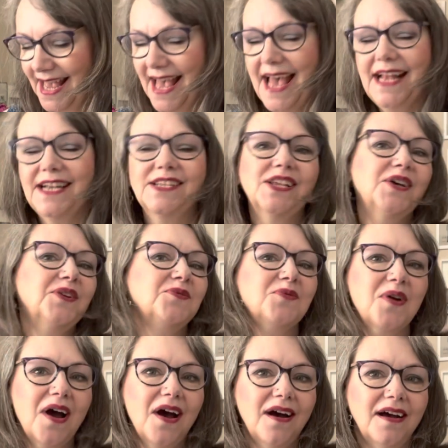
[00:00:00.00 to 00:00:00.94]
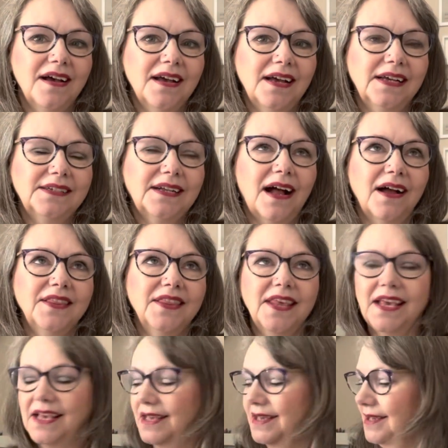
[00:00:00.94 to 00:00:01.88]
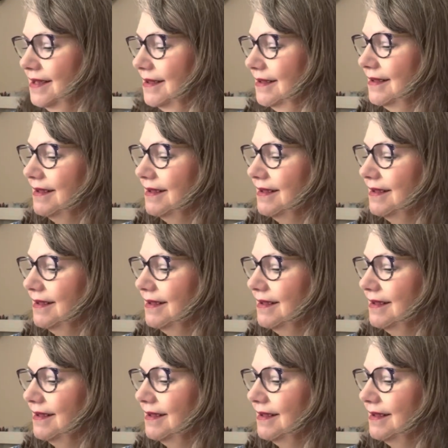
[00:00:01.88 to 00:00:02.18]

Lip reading: And so I think